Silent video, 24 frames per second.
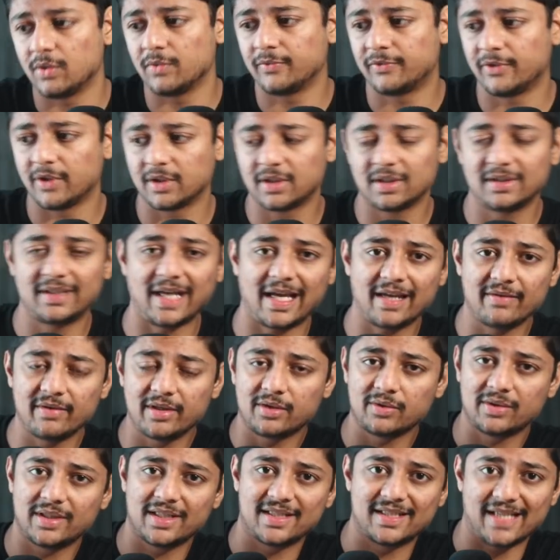Further dive
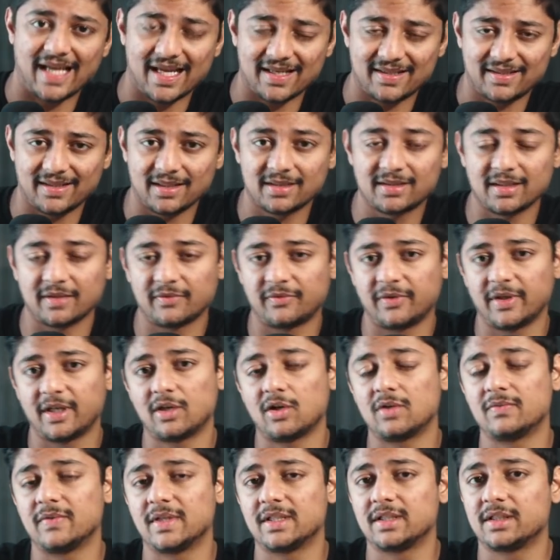into these assets and
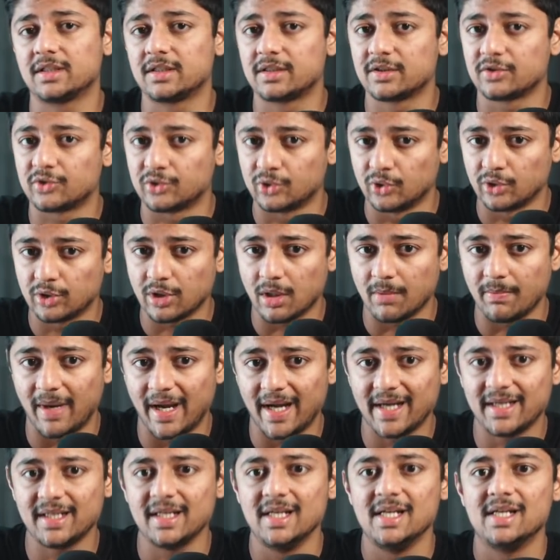figure out whether it is good or
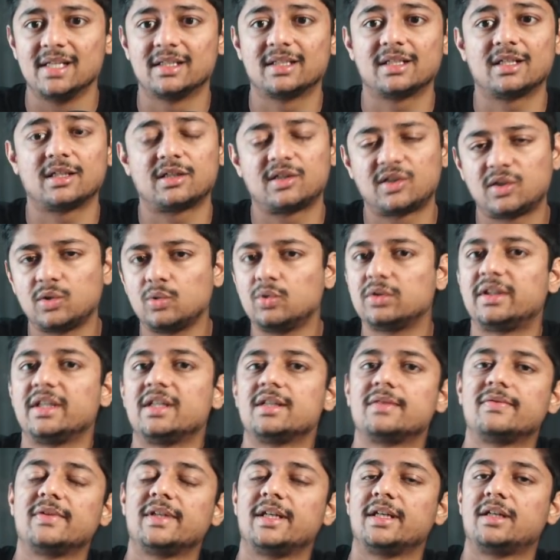bad. There are two
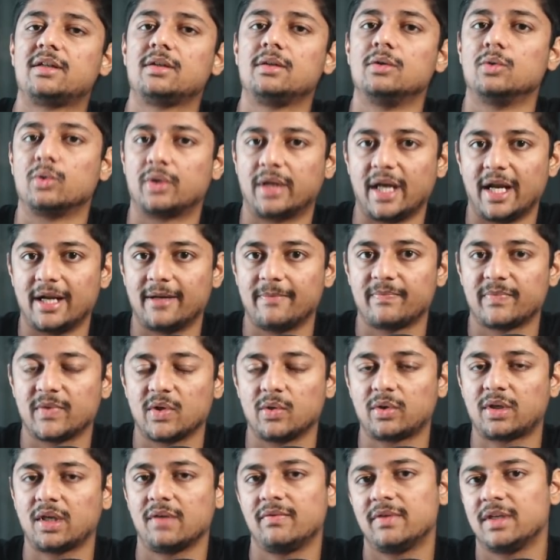things we need to look at.
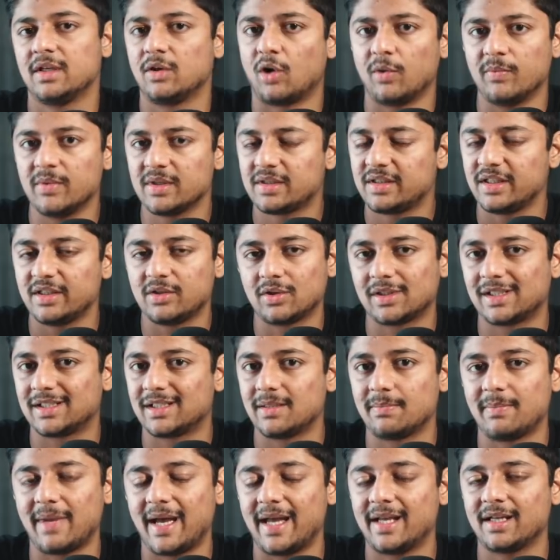Okay, we obviously know that
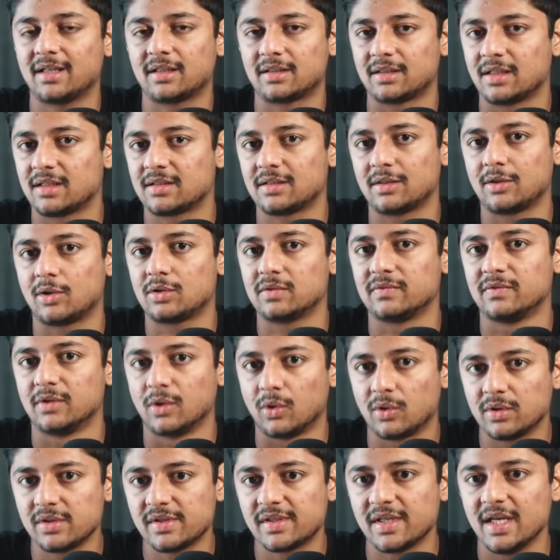the bank does a lot of
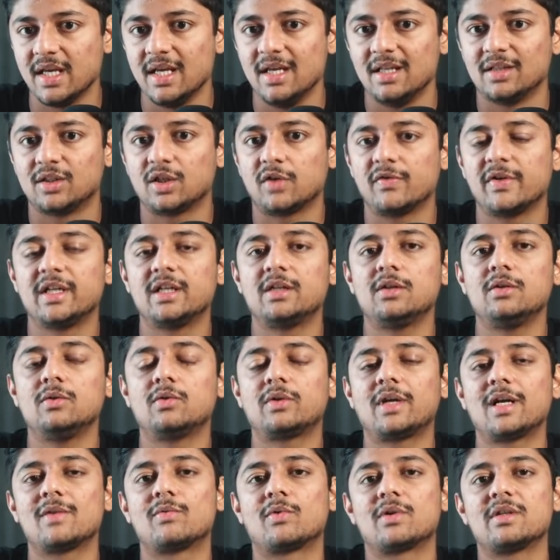loans. Now, we need to
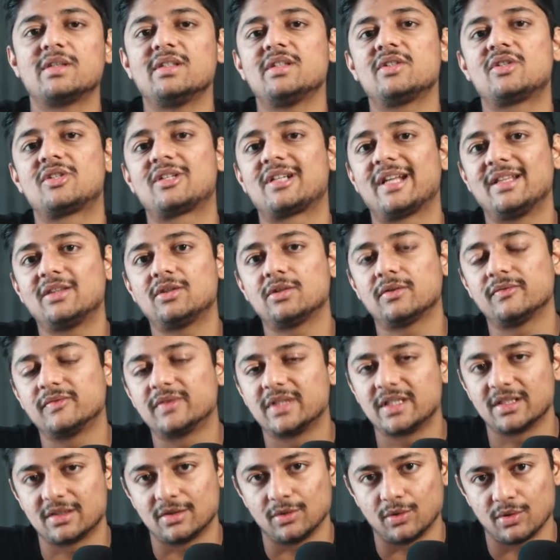look at what is the strength of
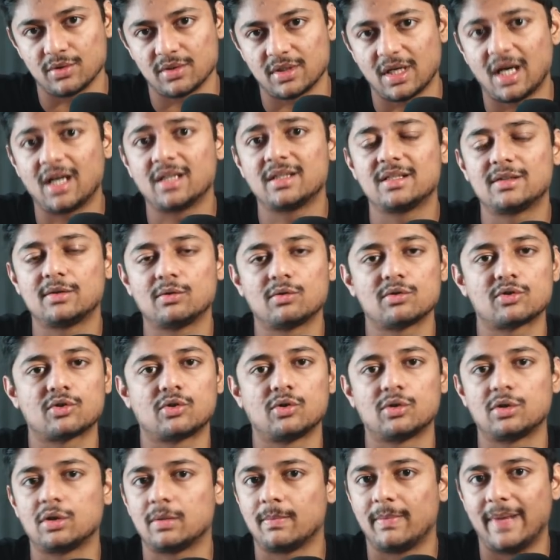these loans. Are these loans
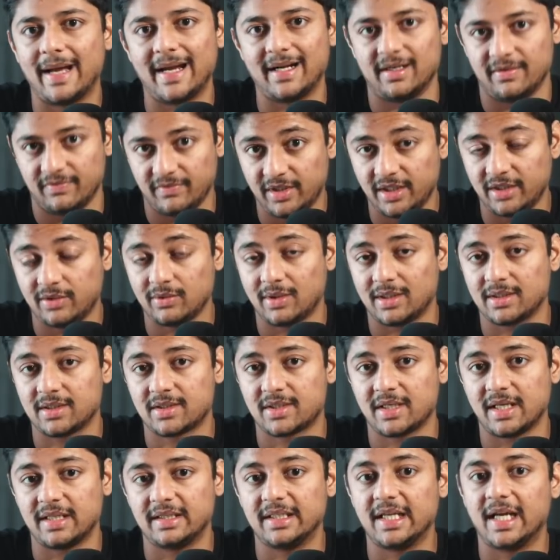good or bad? We need to
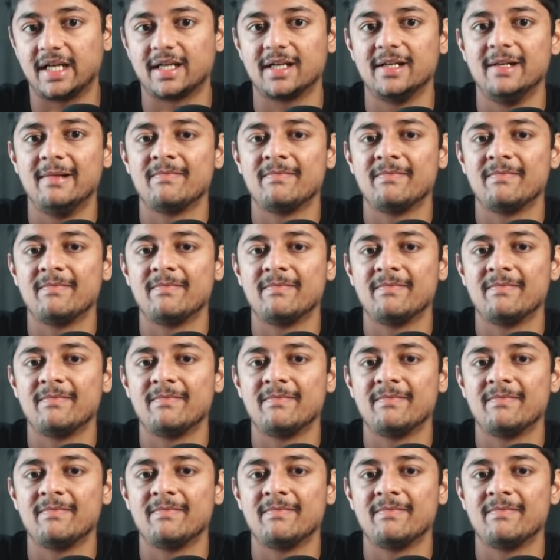understand that.